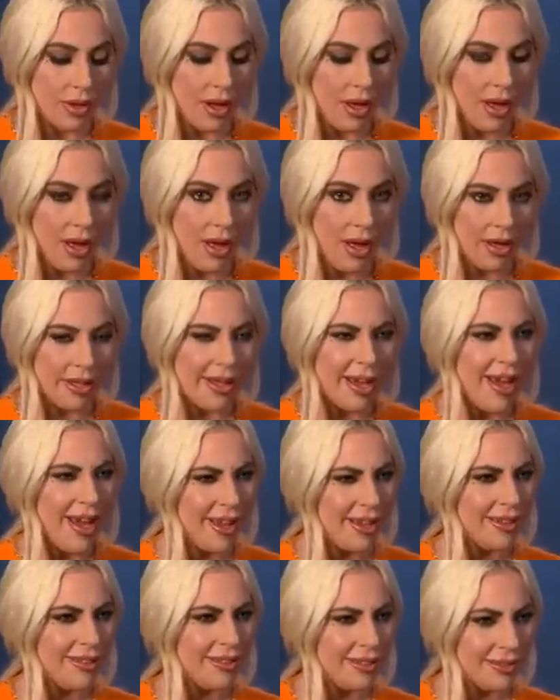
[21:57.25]
Uh,
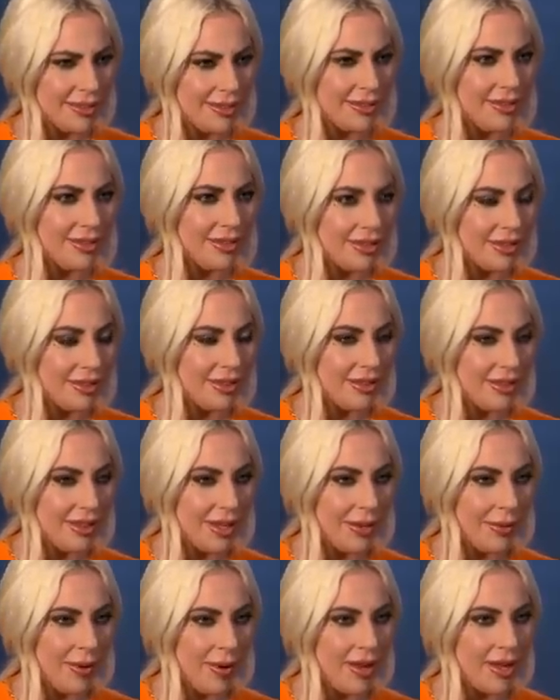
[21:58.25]
yeah,
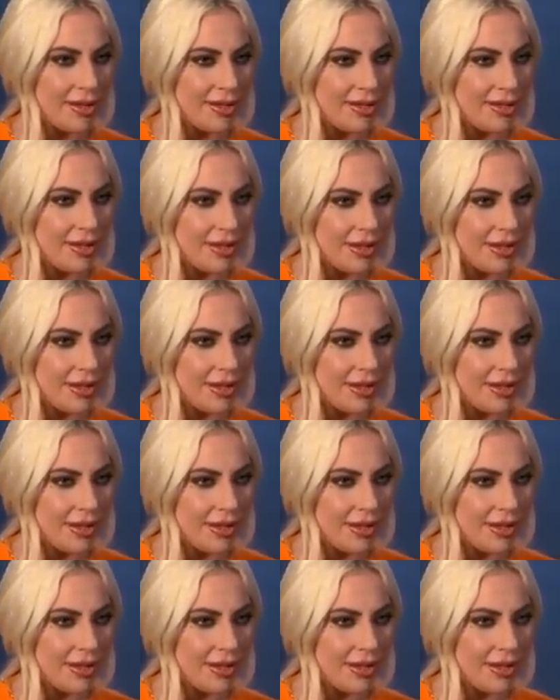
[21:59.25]
there was.